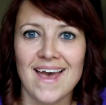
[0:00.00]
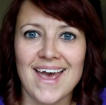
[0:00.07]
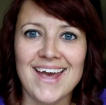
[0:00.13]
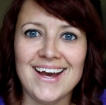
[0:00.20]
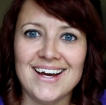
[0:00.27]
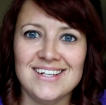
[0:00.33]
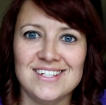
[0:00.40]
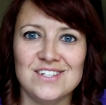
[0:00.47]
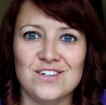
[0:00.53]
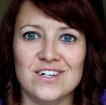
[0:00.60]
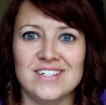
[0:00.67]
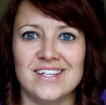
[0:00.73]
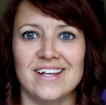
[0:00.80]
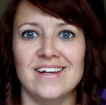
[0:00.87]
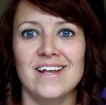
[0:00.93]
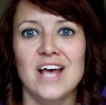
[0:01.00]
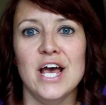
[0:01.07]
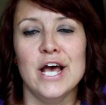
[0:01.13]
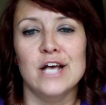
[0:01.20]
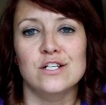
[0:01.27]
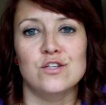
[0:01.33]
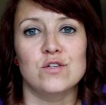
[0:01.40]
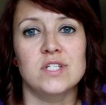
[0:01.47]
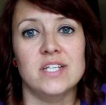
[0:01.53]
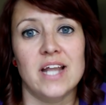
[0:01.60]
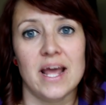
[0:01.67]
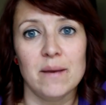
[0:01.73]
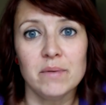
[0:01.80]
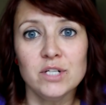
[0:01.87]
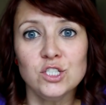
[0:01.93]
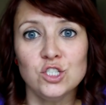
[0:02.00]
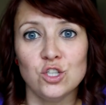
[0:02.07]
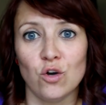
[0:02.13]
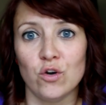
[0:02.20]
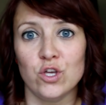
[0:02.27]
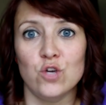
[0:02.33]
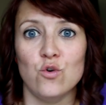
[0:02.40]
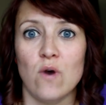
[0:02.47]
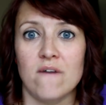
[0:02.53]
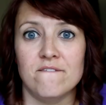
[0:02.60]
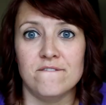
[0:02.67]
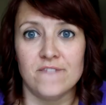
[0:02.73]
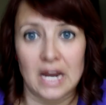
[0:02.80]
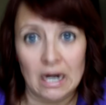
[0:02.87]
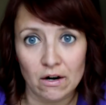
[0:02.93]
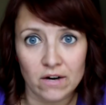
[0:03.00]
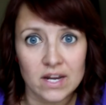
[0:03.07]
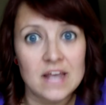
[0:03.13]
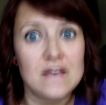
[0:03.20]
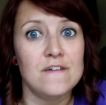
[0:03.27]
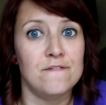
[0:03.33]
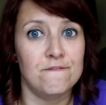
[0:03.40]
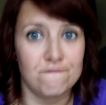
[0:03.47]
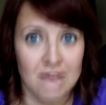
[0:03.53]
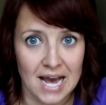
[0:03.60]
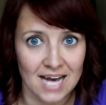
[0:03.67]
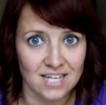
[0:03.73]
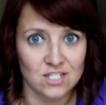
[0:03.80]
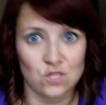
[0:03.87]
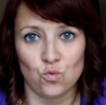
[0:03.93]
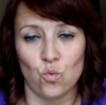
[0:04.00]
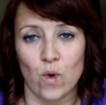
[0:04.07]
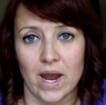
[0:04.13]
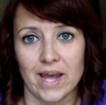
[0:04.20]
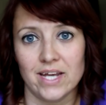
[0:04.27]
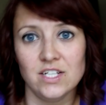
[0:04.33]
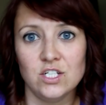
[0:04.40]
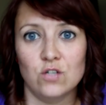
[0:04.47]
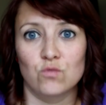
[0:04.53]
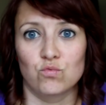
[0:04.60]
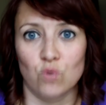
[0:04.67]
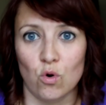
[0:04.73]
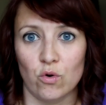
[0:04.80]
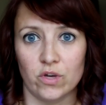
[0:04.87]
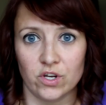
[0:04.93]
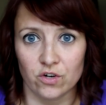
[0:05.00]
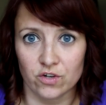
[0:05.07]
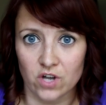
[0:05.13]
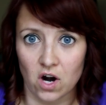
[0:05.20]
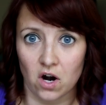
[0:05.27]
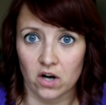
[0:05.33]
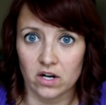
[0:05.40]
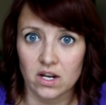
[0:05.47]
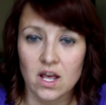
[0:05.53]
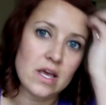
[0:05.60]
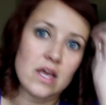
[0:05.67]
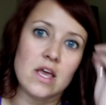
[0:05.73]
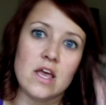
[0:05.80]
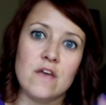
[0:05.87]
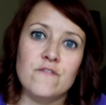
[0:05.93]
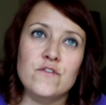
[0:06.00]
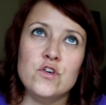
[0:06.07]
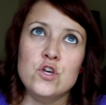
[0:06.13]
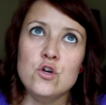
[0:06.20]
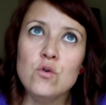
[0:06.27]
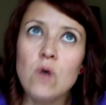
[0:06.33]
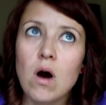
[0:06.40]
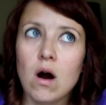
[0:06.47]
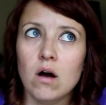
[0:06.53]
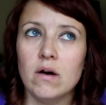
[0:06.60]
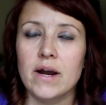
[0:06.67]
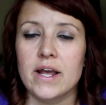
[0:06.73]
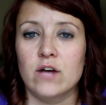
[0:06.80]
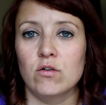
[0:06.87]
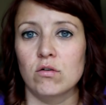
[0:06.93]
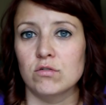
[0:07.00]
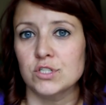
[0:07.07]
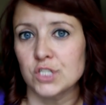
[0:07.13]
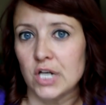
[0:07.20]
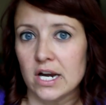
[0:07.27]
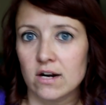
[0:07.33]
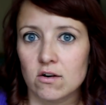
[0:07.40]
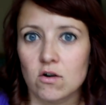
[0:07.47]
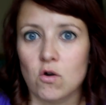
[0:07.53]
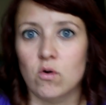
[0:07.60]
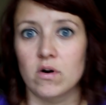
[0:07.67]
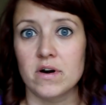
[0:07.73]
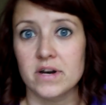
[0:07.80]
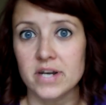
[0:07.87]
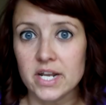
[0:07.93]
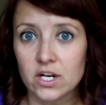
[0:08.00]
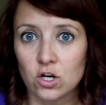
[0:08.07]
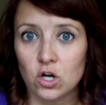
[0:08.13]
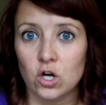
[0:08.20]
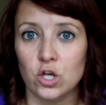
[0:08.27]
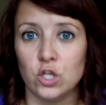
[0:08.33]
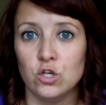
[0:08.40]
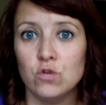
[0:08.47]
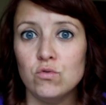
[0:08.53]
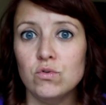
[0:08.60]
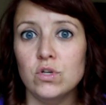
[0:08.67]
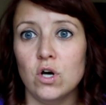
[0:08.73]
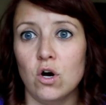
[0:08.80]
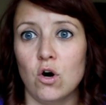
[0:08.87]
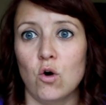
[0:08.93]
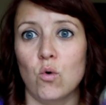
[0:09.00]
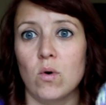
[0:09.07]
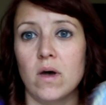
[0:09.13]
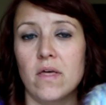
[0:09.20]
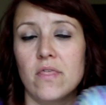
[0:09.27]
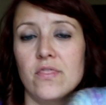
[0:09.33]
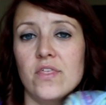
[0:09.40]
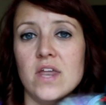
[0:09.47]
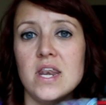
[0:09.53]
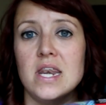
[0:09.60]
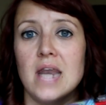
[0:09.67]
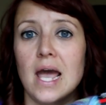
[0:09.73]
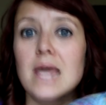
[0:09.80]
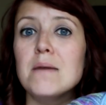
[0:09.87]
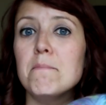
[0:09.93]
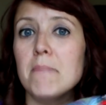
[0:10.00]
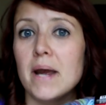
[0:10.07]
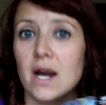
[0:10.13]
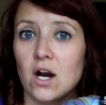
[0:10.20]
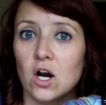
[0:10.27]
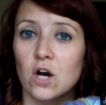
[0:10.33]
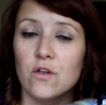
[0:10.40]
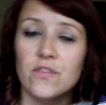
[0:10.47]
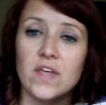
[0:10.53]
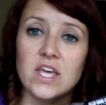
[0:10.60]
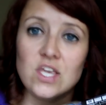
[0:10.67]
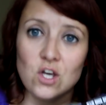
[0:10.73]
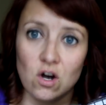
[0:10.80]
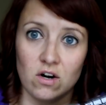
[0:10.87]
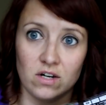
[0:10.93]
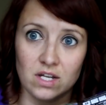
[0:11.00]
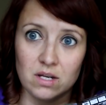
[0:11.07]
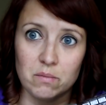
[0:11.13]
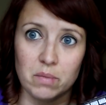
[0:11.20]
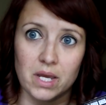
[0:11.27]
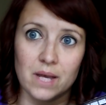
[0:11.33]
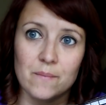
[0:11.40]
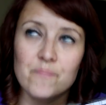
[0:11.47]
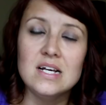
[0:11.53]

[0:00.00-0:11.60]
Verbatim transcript: Hey guys, it's Kristin. So today I'm gonna show you a very fast way to roll your yarn. If you are a crocheter or a knitter, you know the nightmare that yarn can be.